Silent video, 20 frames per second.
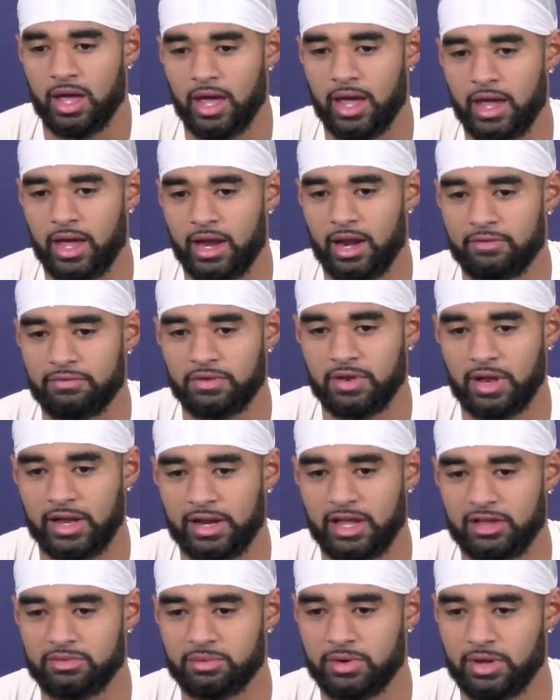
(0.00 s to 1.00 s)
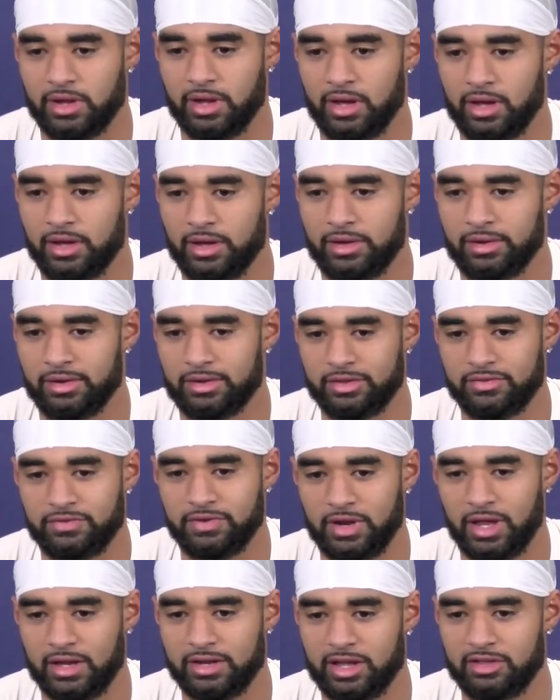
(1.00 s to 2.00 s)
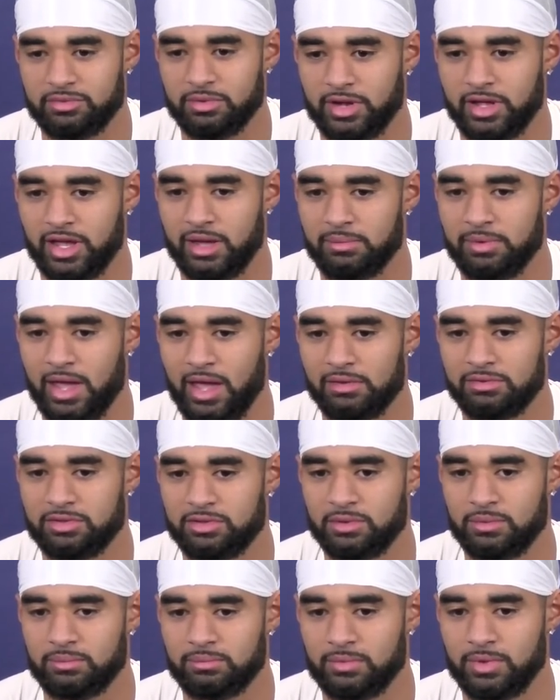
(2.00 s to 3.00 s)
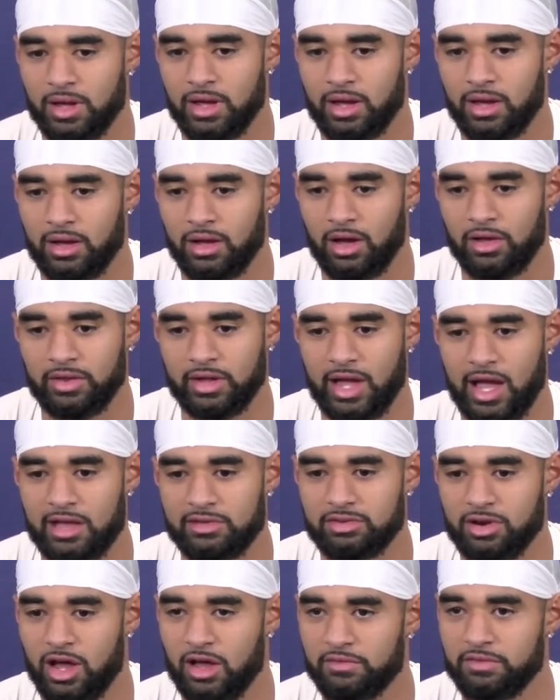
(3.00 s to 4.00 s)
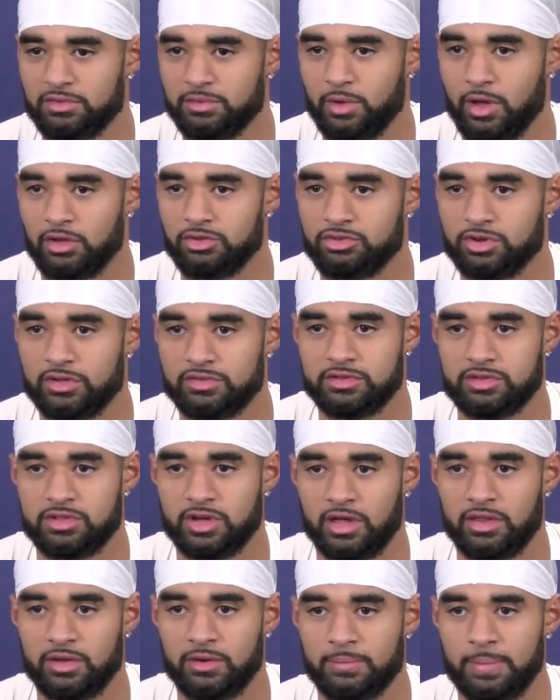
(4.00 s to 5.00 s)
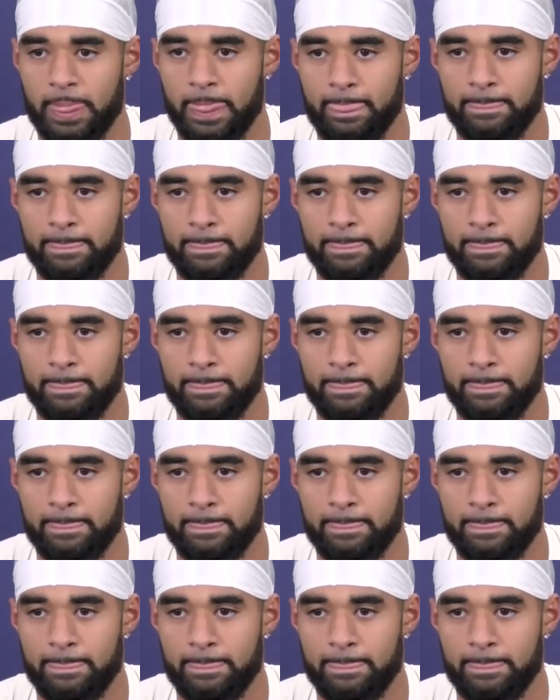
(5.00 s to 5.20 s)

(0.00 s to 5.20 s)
And I feel like that's what it came down to. All the guys on offense, we all trust each other.